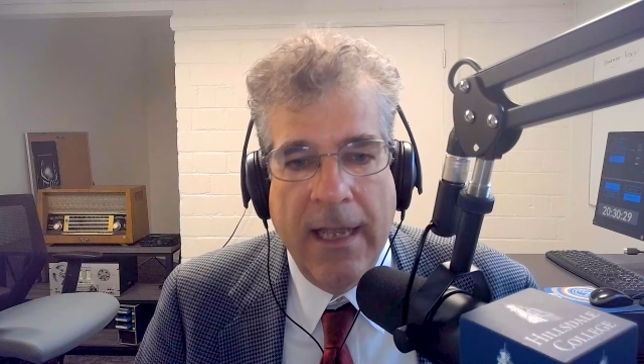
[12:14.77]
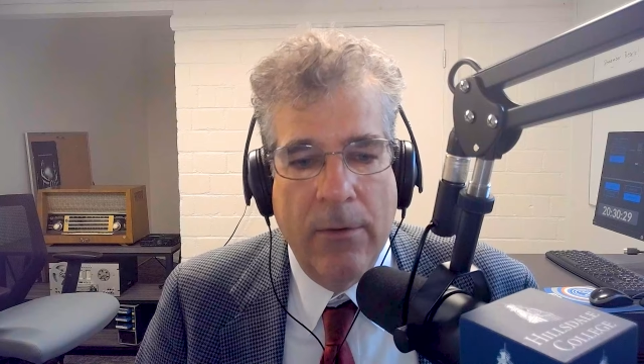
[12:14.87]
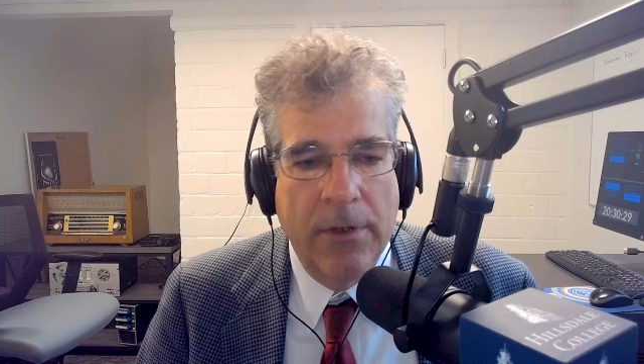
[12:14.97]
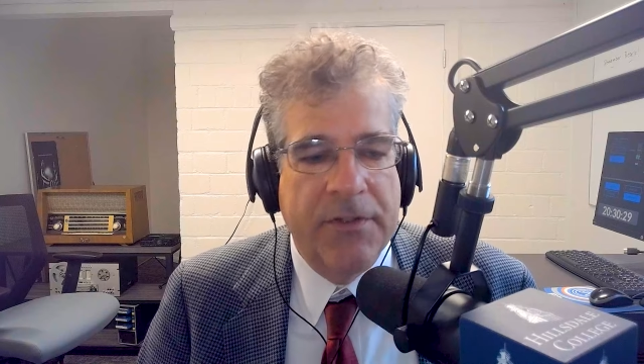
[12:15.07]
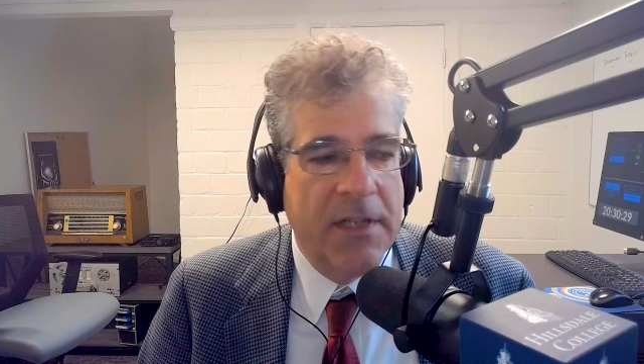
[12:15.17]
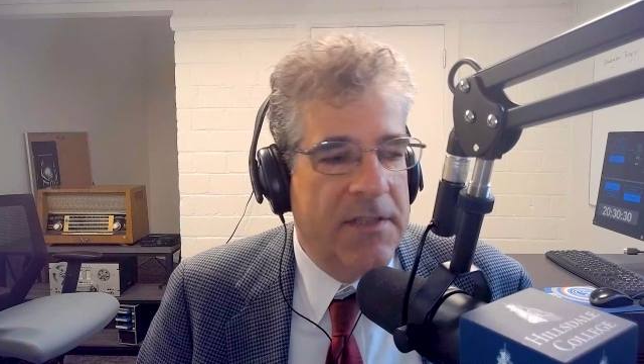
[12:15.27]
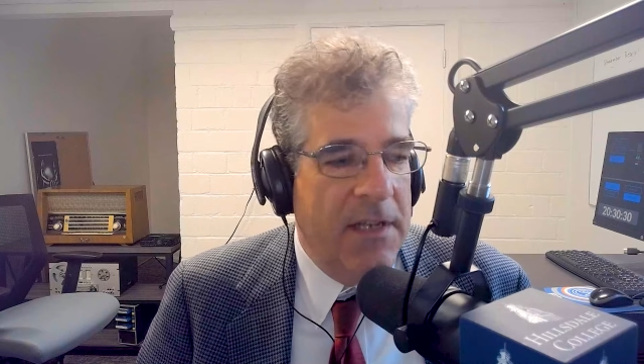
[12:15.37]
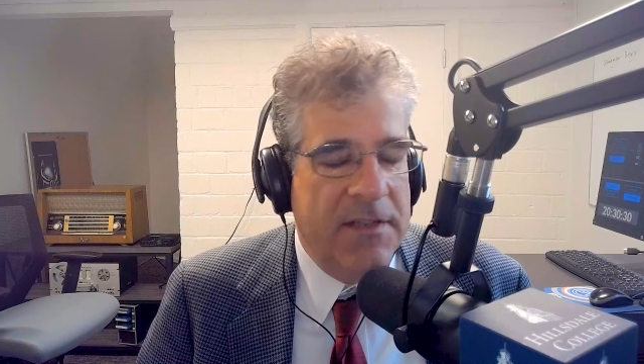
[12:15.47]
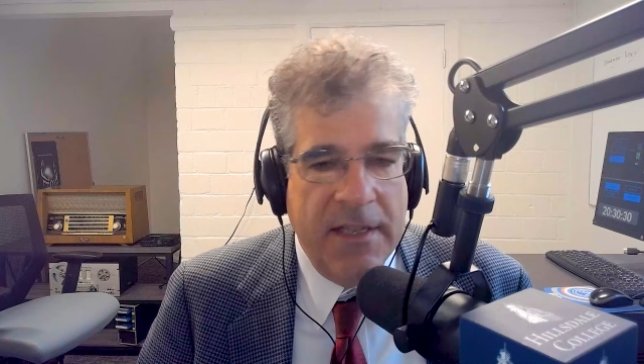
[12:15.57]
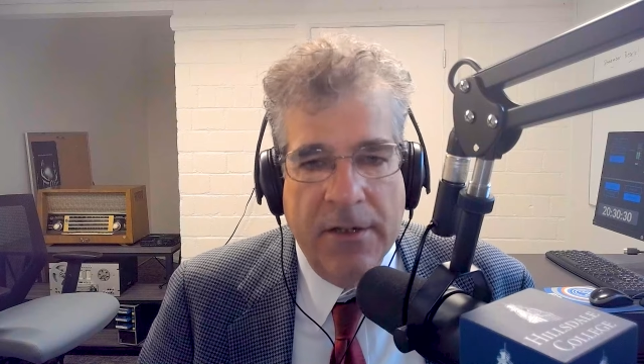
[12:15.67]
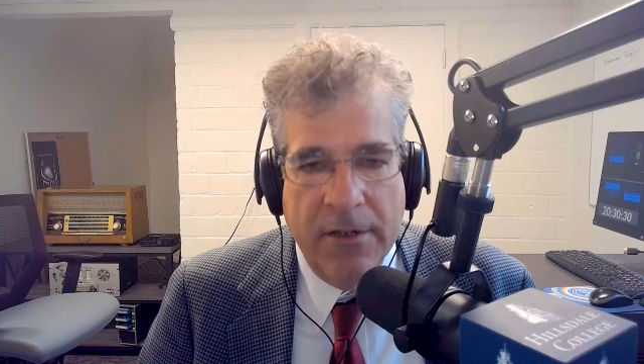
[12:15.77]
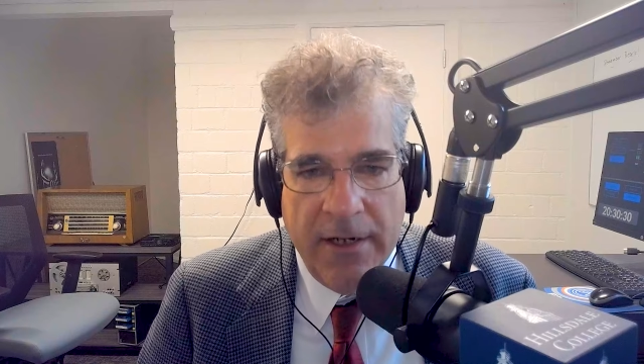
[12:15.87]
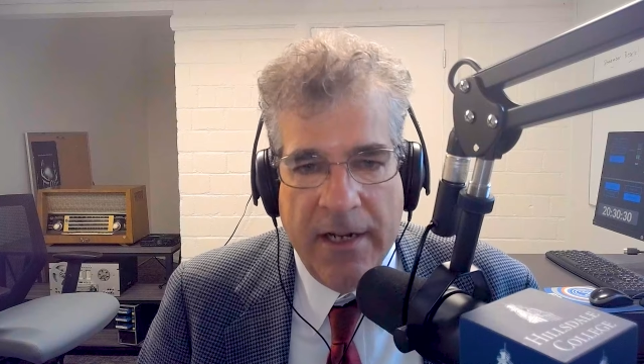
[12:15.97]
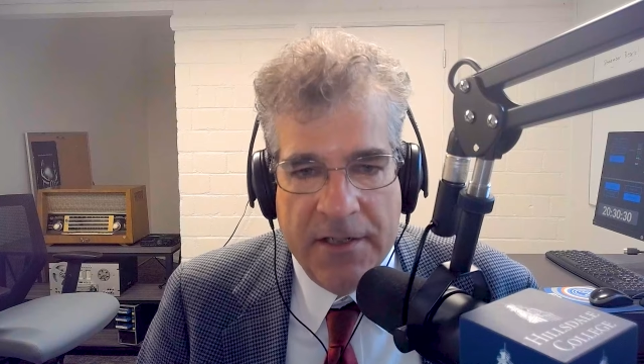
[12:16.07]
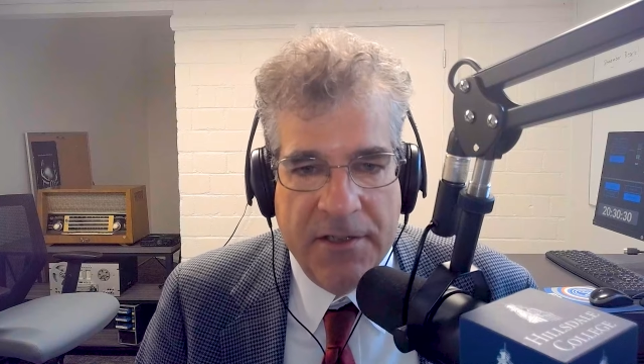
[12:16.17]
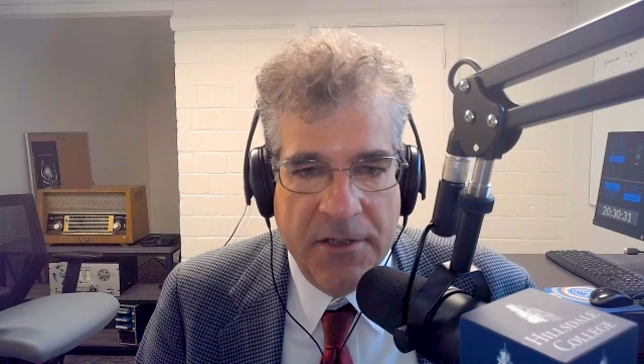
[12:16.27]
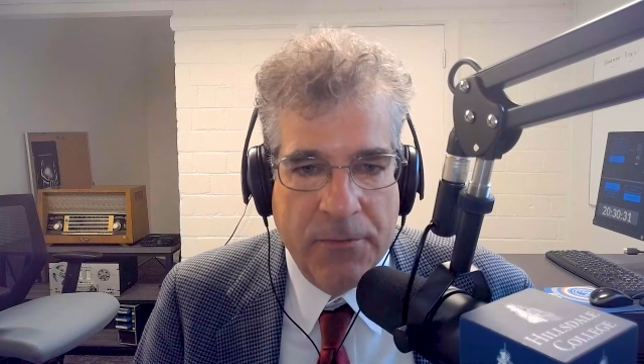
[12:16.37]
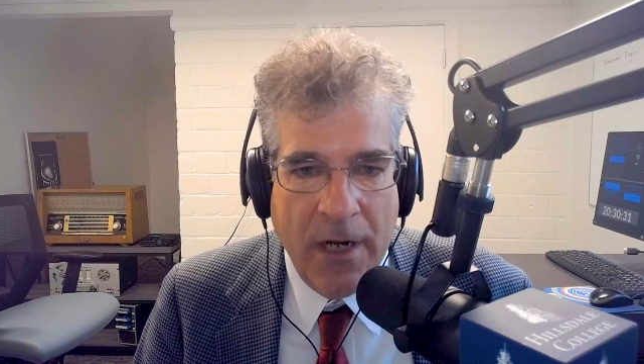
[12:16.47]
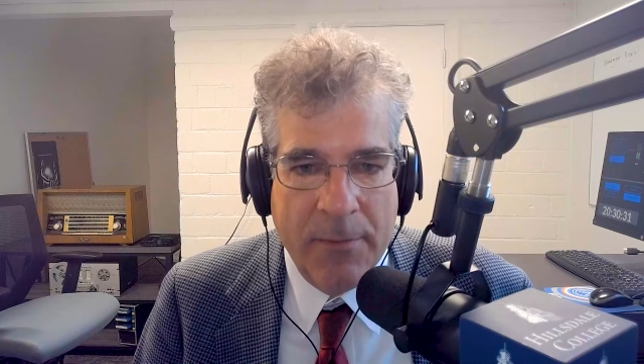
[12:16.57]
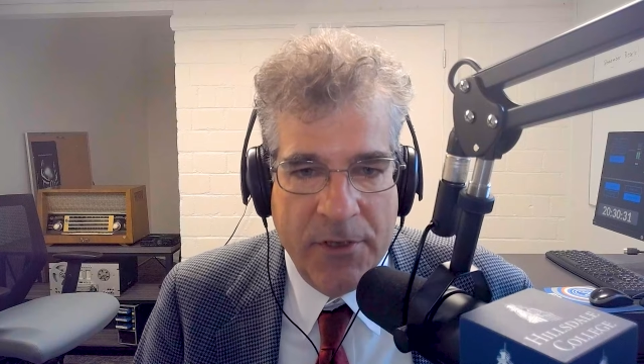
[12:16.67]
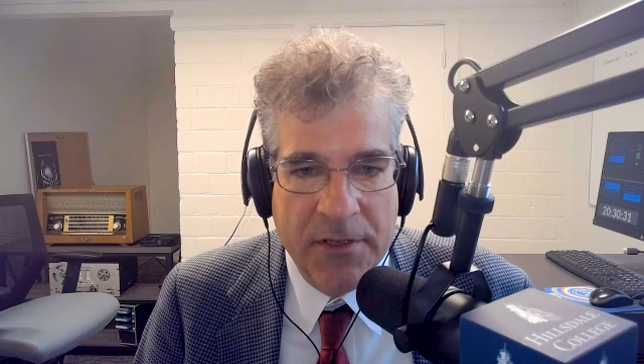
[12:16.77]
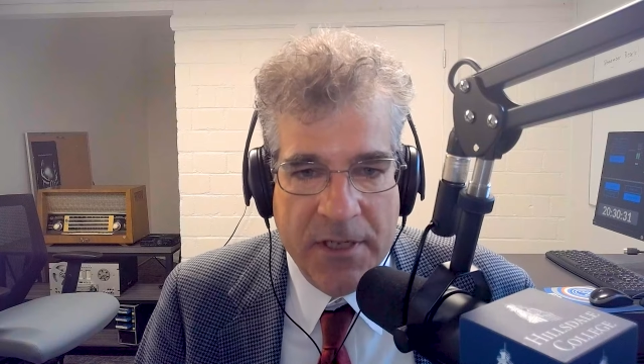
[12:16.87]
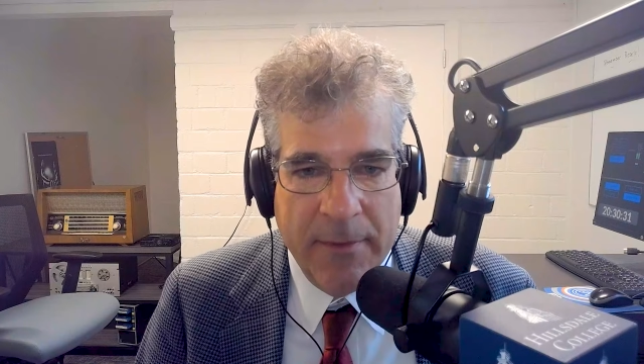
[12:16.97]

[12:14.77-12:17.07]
Yeah, well, it's the internet and its disruptions.